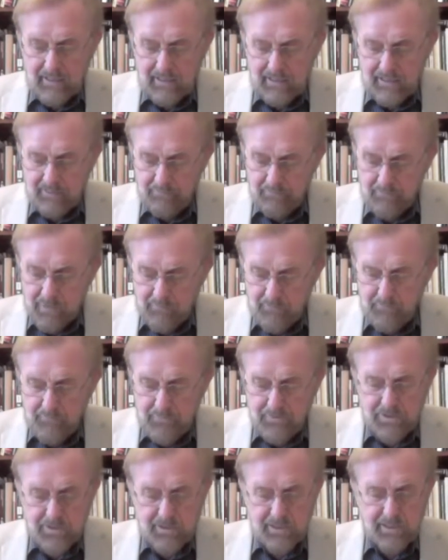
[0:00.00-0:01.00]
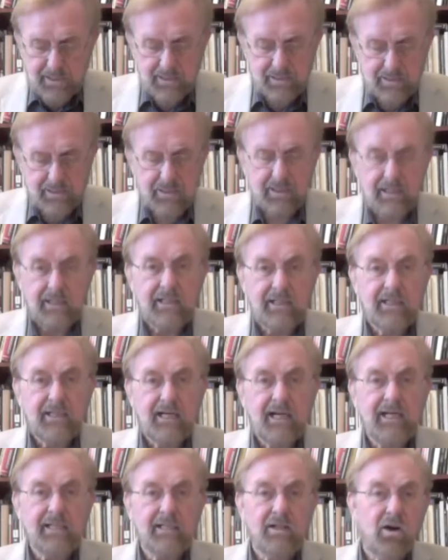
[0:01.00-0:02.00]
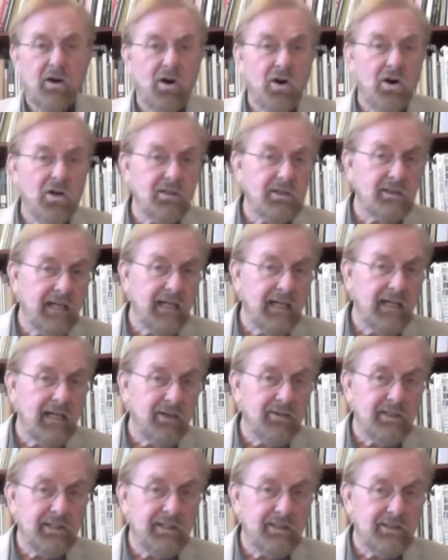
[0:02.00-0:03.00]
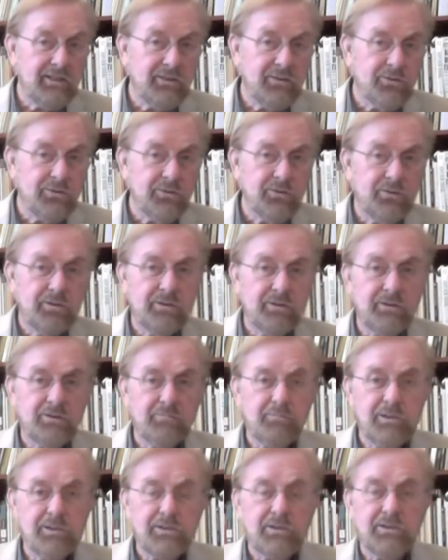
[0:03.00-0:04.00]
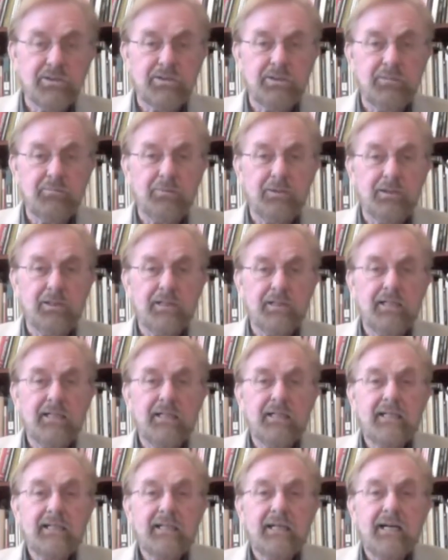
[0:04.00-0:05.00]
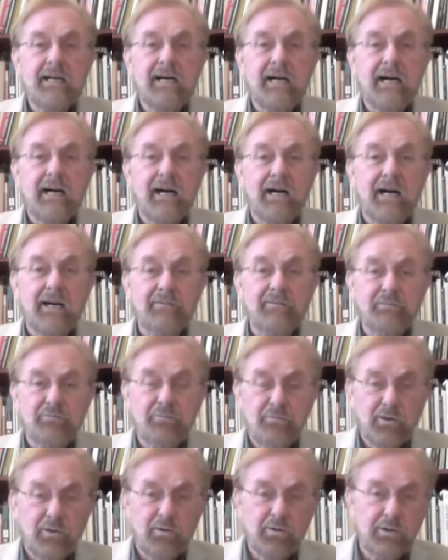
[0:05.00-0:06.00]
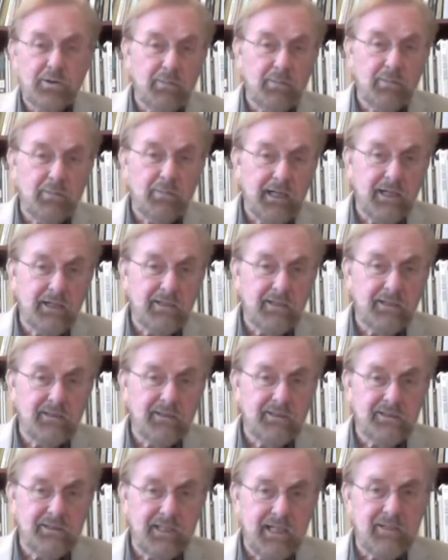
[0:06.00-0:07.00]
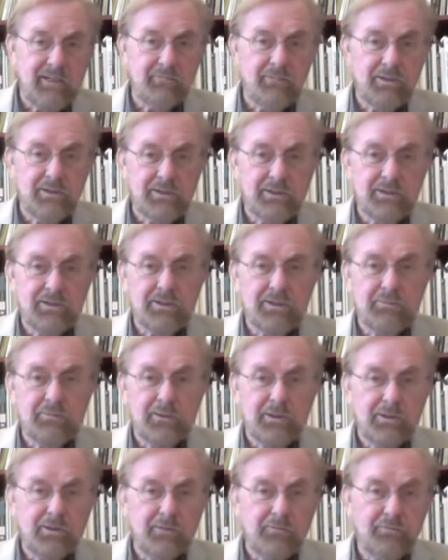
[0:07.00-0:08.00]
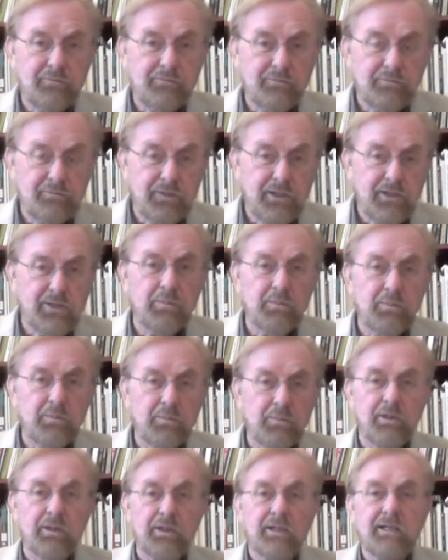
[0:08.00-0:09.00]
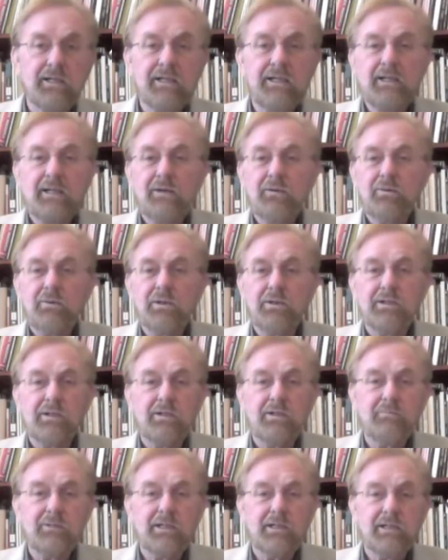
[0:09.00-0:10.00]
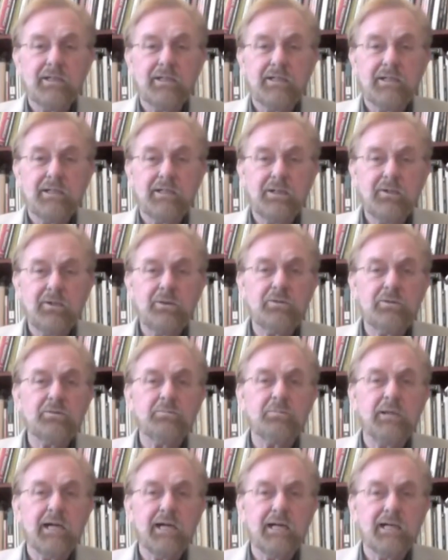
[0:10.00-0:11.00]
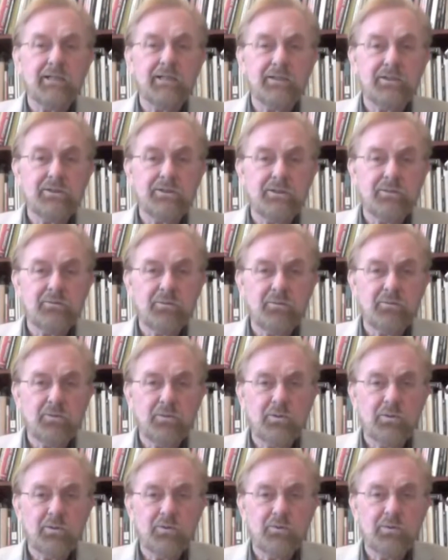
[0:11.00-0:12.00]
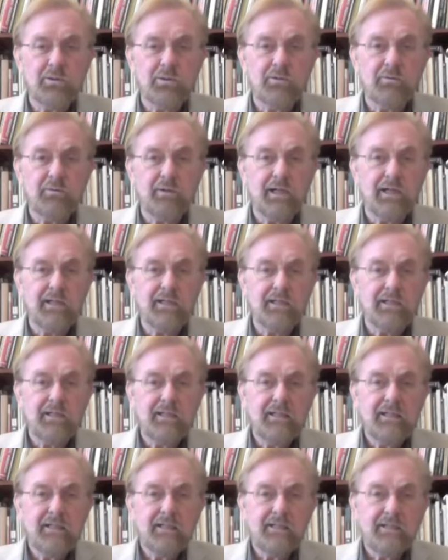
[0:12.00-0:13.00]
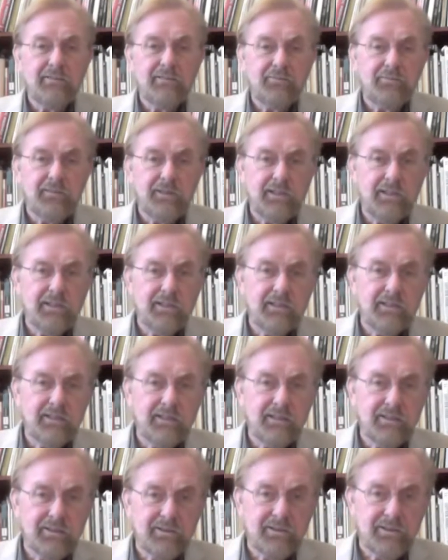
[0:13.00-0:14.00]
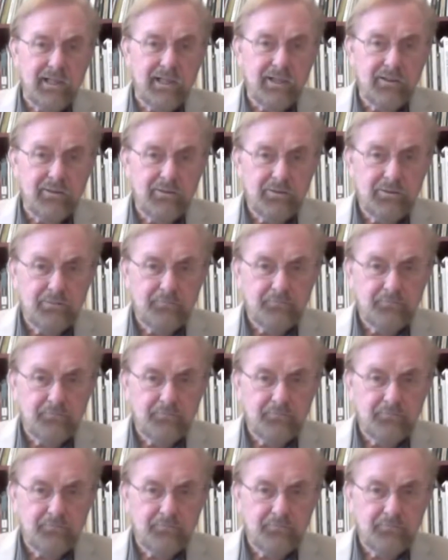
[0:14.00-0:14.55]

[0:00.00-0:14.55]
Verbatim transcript: Memphis, Tennessee, and on down into the Mississippi uh, flowing by the state of Mississippi to Vicksburg, where there had been a huge battle in the Civil War where Grant defeated the South.